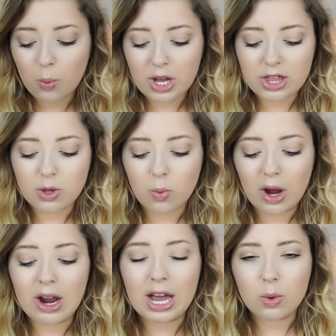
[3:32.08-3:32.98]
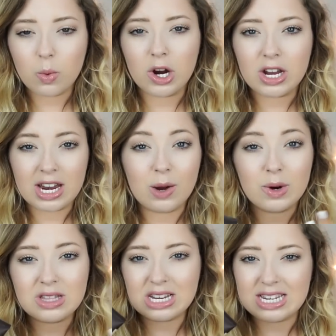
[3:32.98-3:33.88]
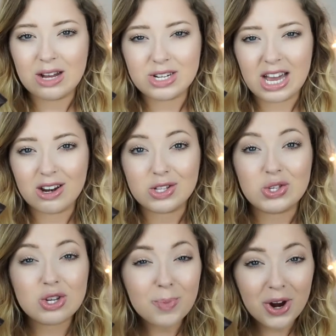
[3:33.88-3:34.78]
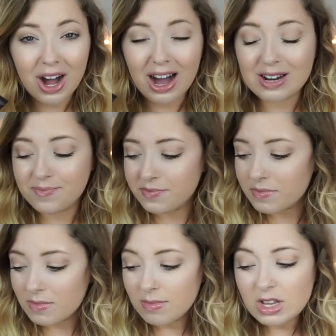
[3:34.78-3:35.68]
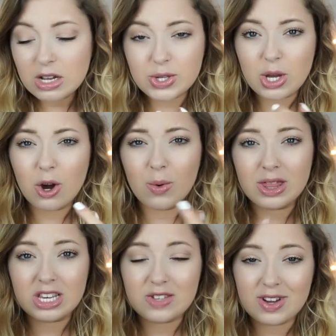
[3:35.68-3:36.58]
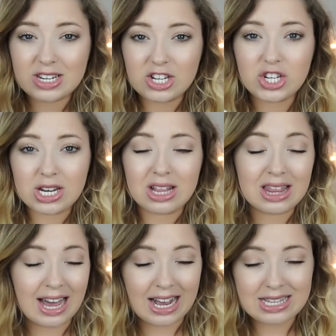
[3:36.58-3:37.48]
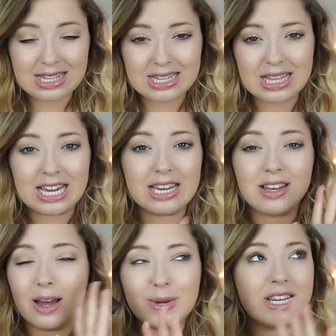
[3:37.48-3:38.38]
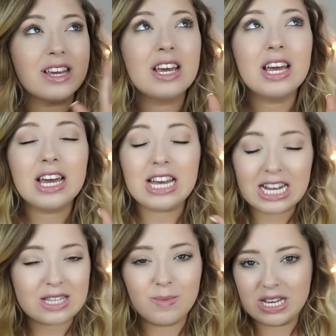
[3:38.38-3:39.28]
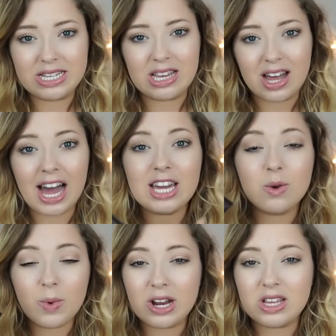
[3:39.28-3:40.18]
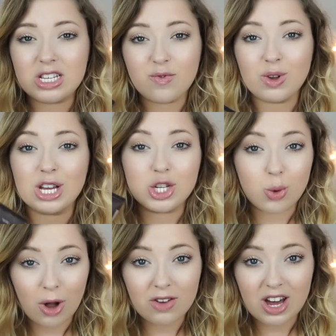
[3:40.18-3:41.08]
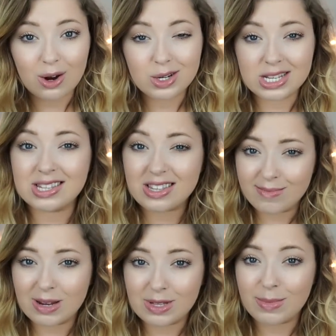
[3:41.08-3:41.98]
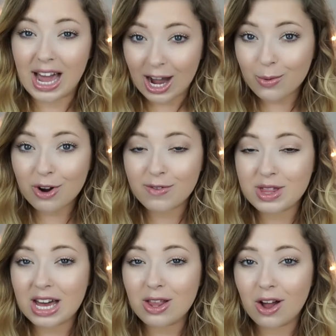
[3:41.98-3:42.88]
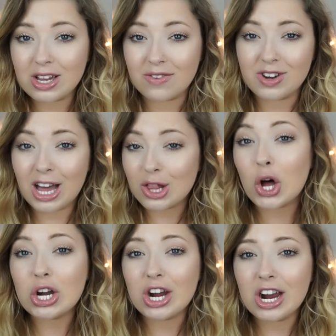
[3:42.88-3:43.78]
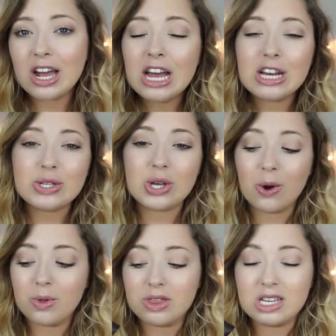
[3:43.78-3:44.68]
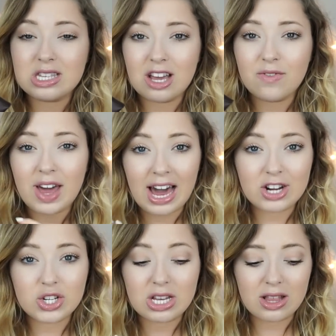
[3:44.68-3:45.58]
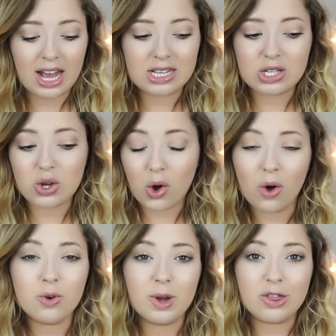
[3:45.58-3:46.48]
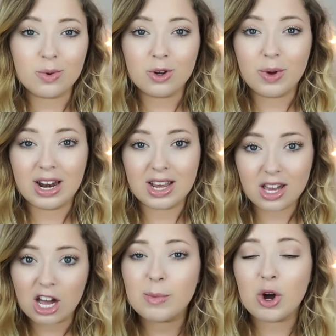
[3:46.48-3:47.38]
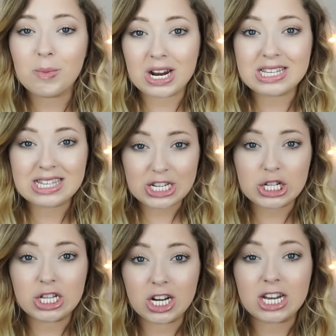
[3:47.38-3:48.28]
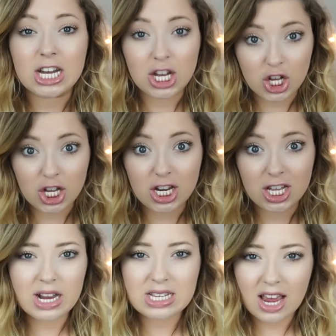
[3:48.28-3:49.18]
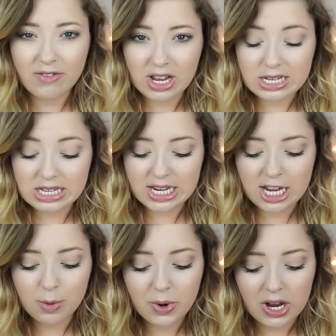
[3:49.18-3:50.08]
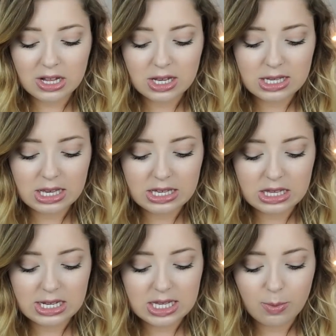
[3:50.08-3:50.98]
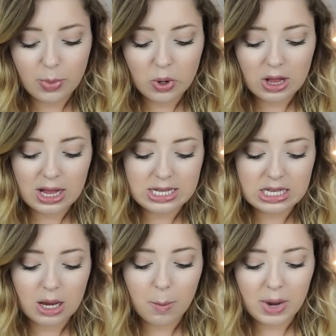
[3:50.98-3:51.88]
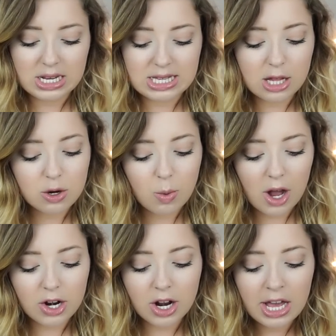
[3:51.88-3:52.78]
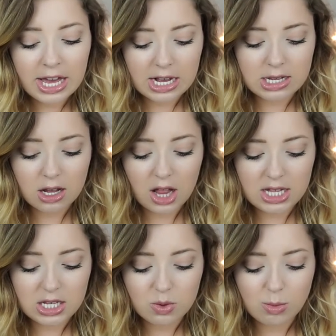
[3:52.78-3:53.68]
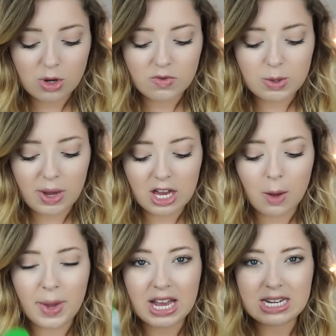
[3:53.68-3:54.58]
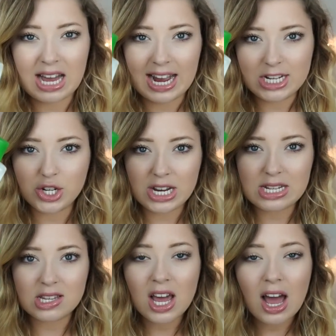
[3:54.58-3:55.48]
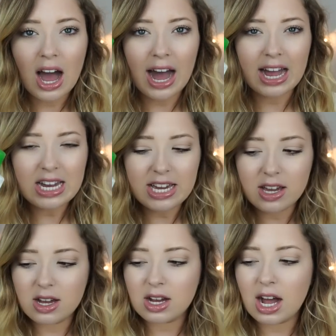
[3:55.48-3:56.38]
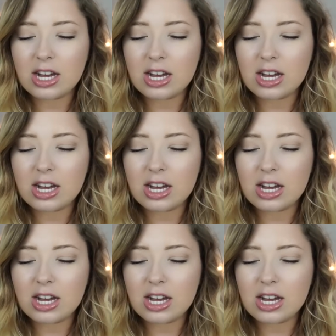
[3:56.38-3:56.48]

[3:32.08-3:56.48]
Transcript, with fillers: with where I work and I work like downtown it's super hot so this foundation lasts like, I mean, it's amazing. I can wear this for like 12 hours and sometimes I'm at work for that long, if not longer. So this stuff actually lasts all the way through and I can come home and I still look good. Next I have like a skincare product. This is the Simple Cleansing Micellar Water. It cleanses, removes makeup, and hydrates. I